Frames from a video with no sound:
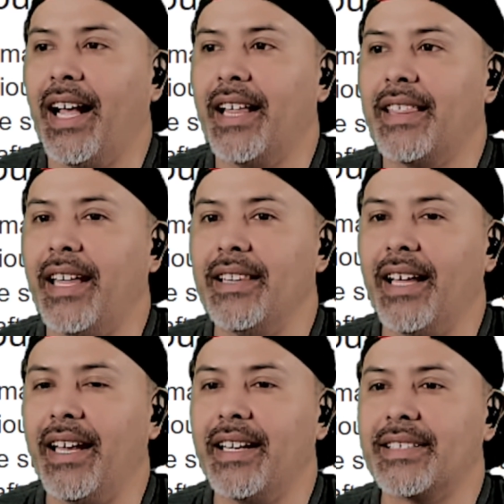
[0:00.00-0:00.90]
they
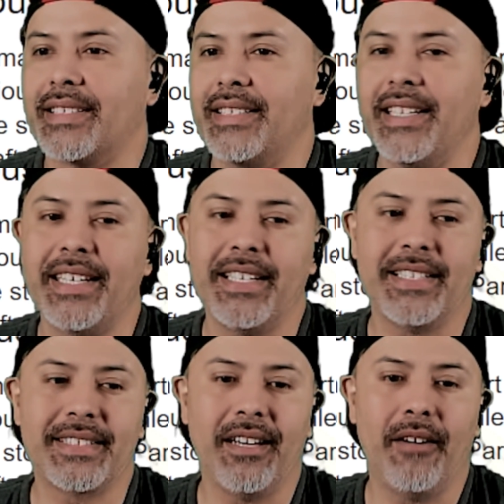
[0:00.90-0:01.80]
like sneaking
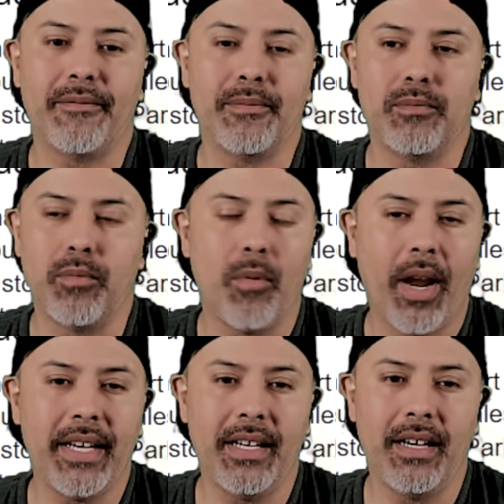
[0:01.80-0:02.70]
stuff
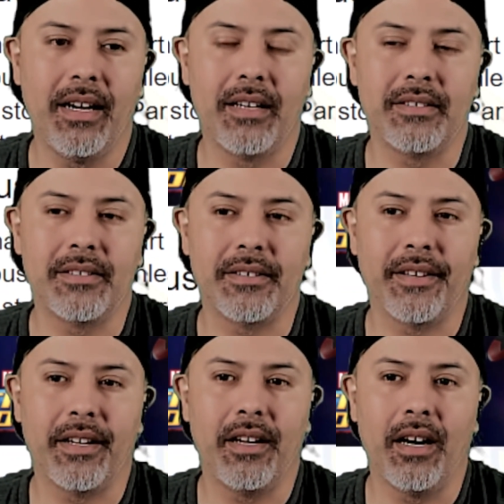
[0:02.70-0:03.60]
right under
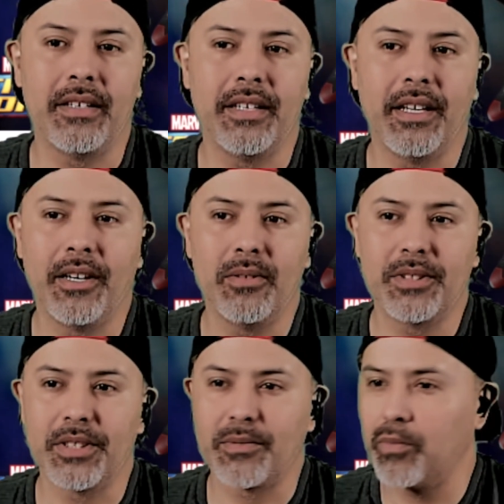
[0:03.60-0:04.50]
the gun,
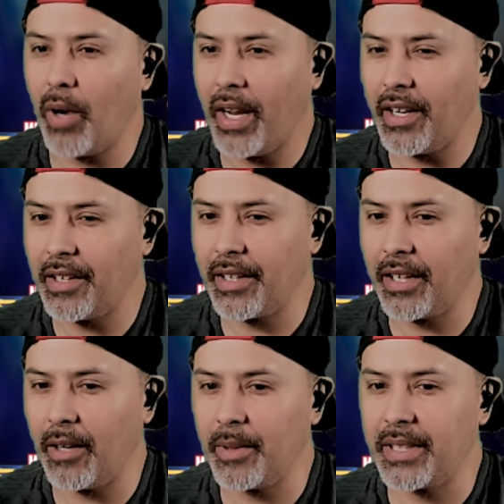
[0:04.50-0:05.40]
just right under the
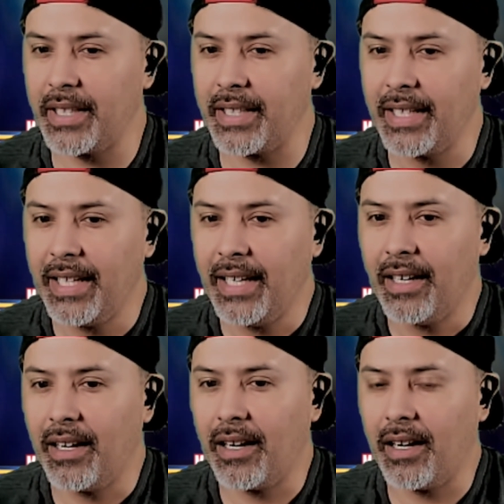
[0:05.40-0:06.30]
gun with it.
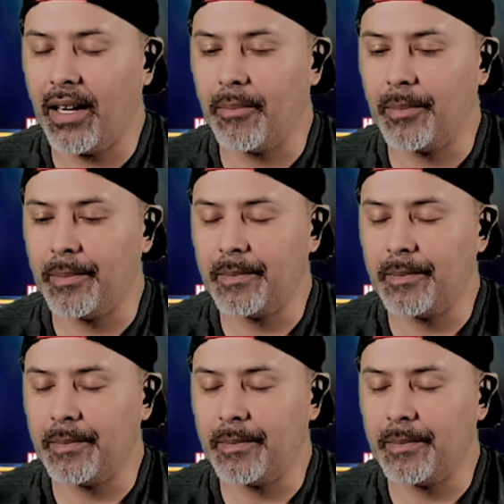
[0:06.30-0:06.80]
Um,